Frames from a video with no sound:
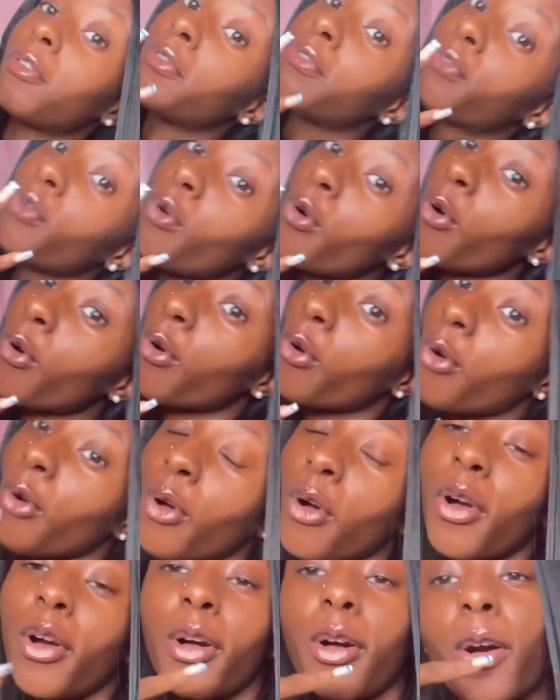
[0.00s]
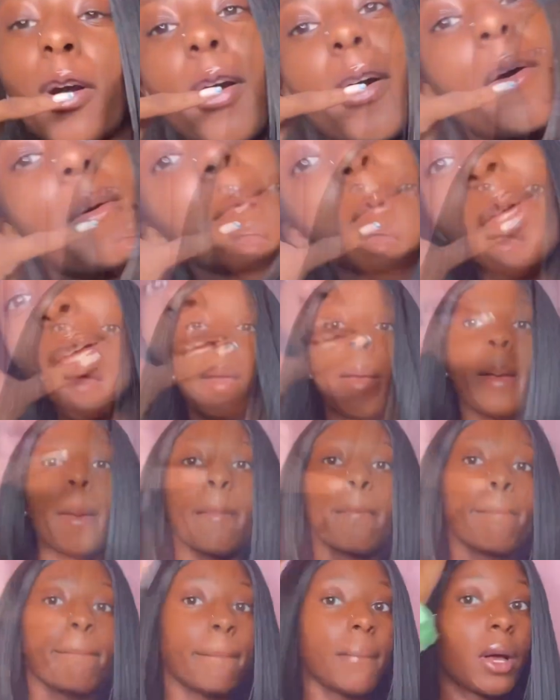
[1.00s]
fool. call me.
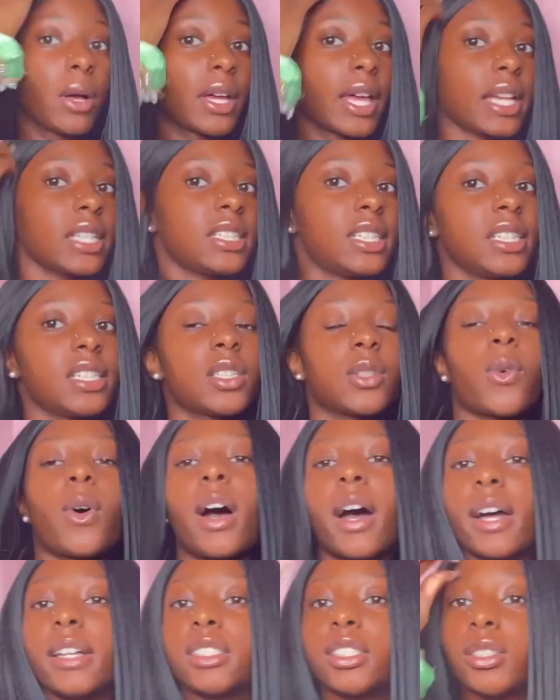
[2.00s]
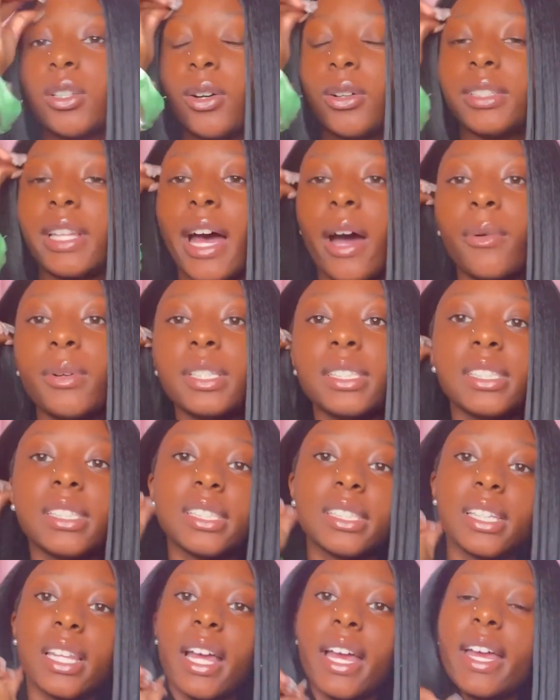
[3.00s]
Okay, Cheese Squad, so that was
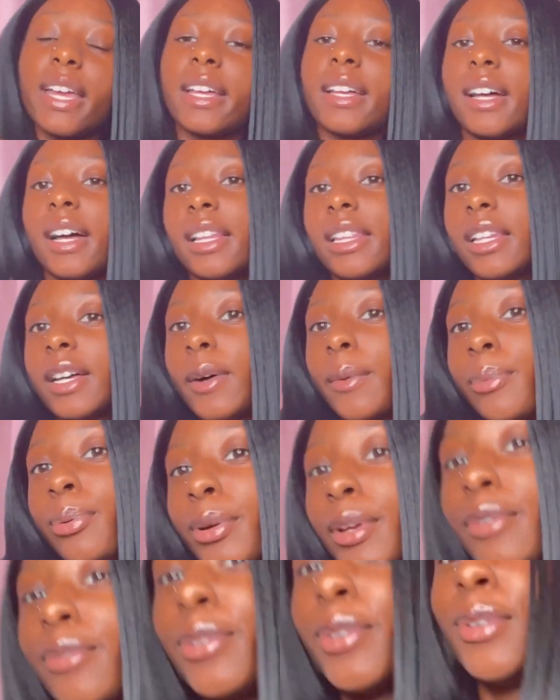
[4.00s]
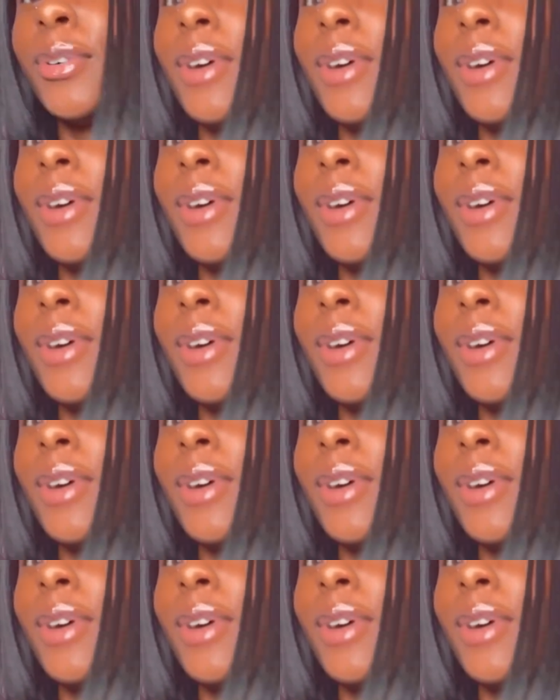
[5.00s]
just like a little preview.